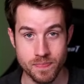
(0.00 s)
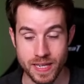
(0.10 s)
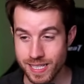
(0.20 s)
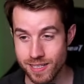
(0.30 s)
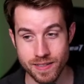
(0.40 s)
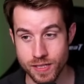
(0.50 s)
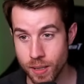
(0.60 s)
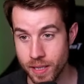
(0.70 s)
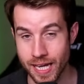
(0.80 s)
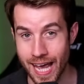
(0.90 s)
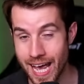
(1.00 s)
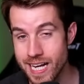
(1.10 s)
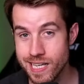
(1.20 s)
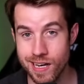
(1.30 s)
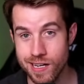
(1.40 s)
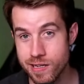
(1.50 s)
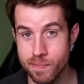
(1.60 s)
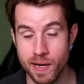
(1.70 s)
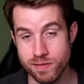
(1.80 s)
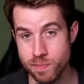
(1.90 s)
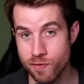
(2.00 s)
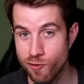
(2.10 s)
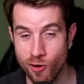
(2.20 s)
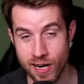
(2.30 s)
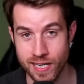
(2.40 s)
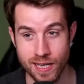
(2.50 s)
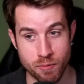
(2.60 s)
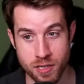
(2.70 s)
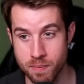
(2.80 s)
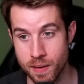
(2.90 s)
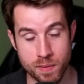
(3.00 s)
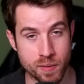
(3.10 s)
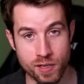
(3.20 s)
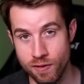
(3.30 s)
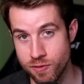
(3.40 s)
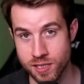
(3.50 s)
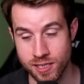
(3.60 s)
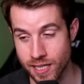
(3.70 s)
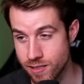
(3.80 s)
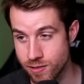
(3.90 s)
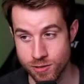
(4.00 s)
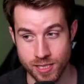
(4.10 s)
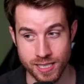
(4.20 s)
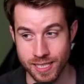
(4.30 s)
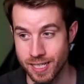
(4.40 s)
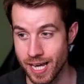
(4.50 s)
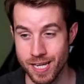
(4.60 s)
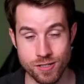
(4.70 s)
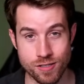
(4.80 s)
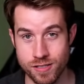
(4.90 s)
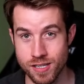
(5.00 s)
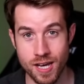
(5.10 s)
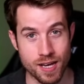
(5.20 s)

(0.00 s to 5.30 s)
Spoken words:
That's not even talking any other buffs beforehand that we can maybe pull off with the Collector using like an Agents of